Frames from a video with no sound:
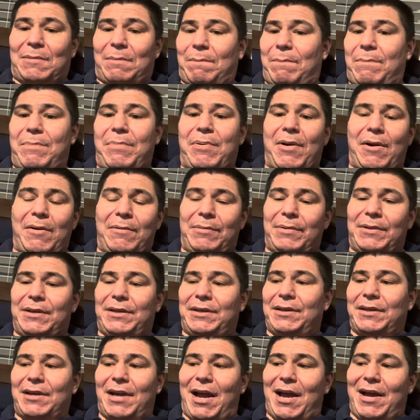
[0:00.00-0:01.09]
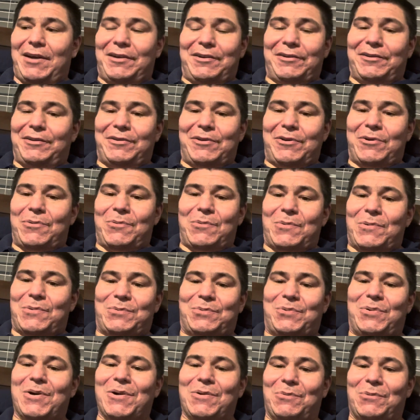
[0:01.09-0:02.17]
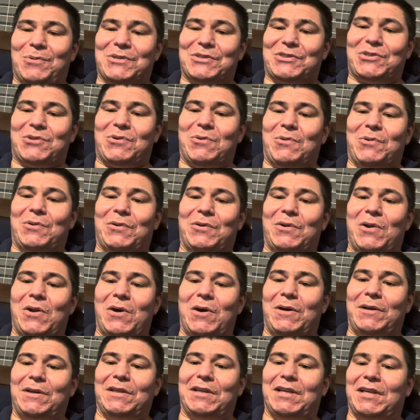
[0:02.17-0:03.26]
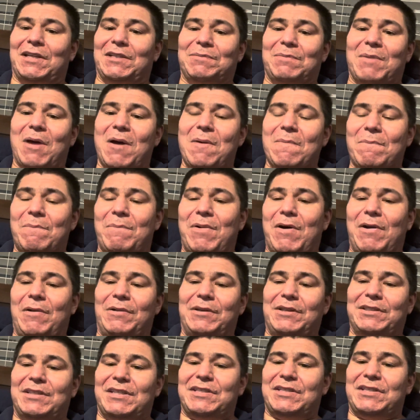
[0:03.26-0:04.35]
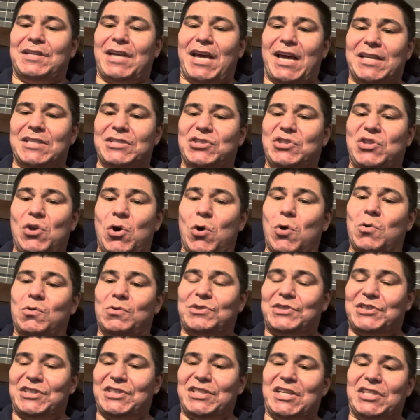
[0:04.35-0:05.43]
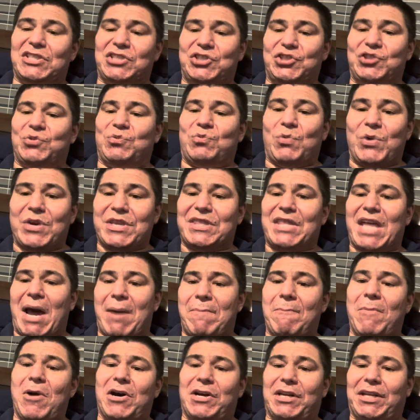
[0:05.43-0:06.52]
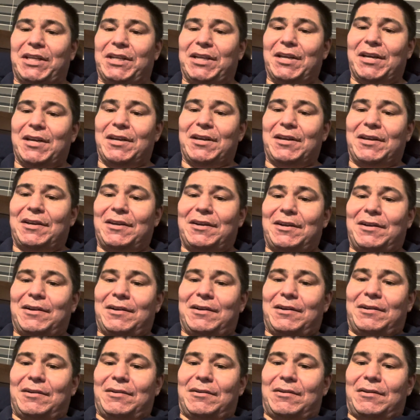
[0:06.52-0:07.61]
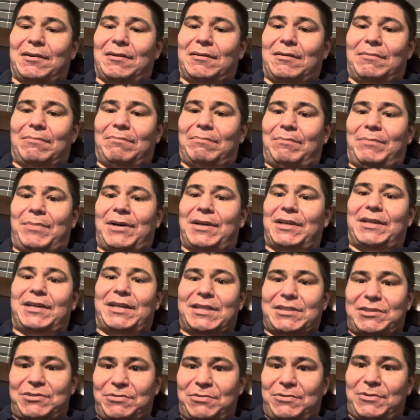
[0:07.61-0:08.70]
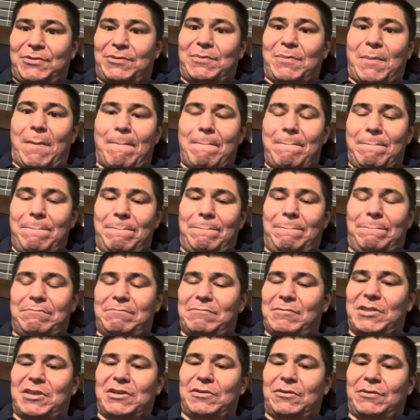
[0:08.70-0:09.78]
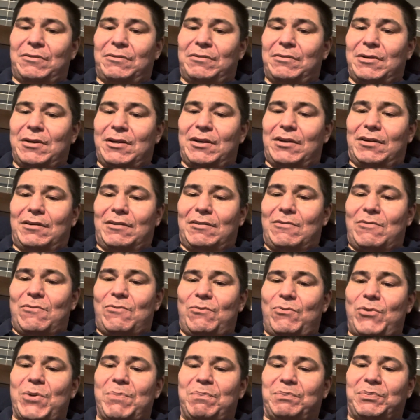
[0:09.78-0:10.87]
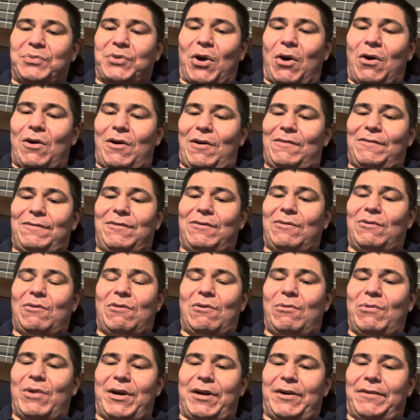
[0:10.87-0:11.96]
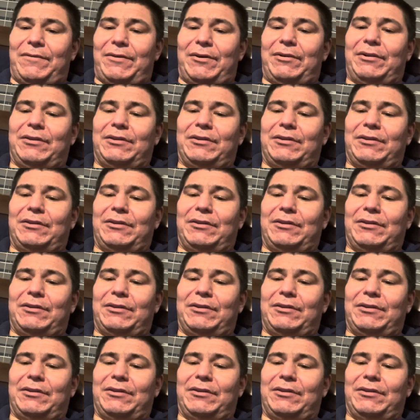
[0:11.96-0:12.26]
Probably, I don't know what's going on. He has no sense to win that money, but he gets ripped off or whatever,